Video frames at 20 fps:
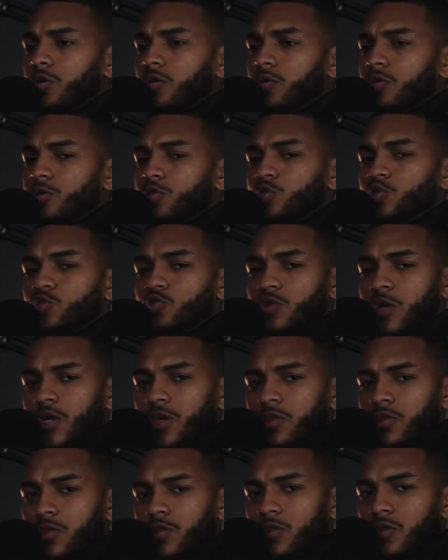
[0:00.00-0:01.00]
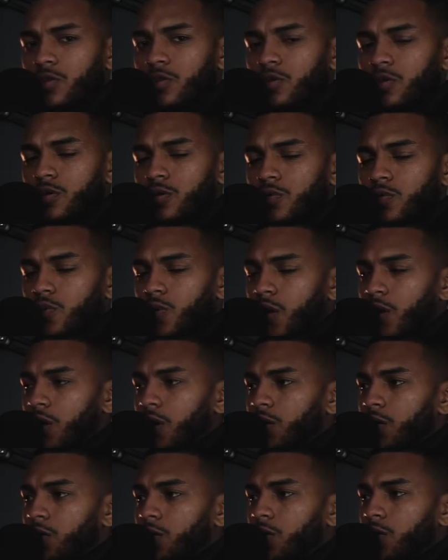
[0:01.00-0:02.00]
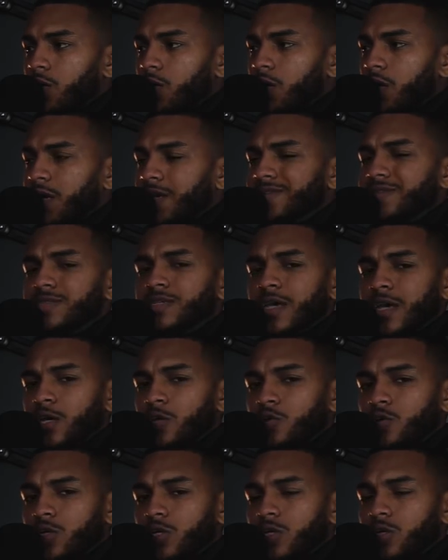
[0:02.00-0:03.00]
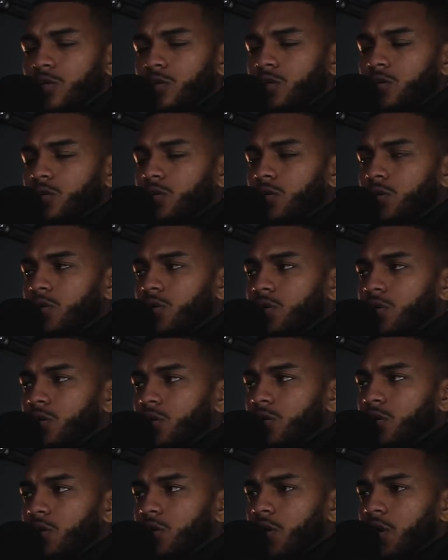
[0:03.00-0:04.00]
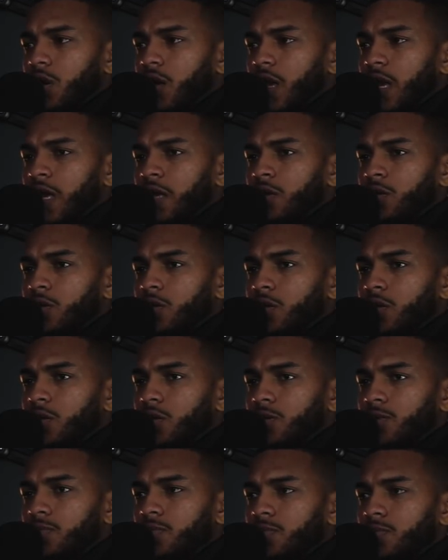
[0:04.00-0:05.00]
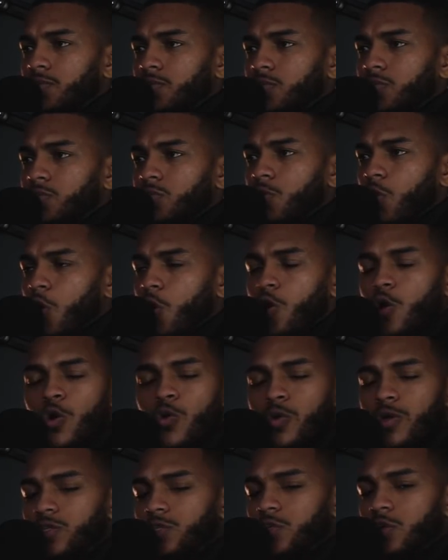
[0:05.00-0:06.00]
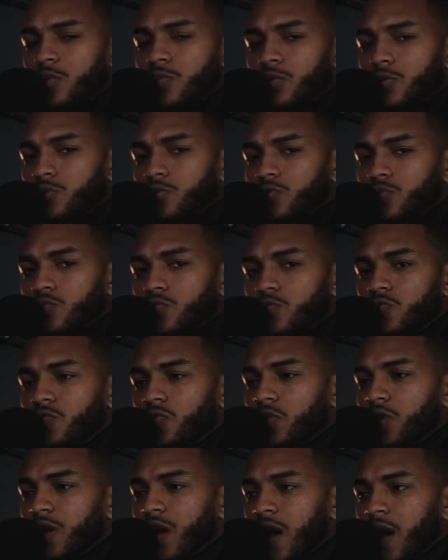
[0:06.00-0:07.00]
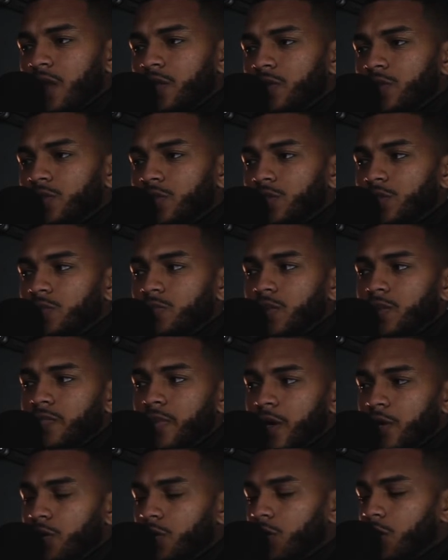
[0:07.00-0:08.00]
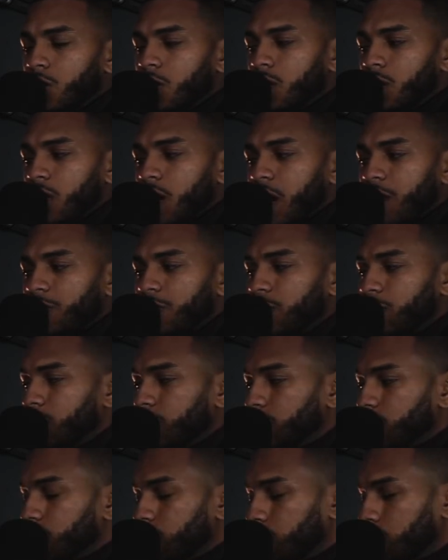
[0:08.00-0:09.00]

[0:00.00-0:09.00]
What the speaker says: strength, right? Integrity, and are always in a pursuit for knowledge and to be better. I think these are the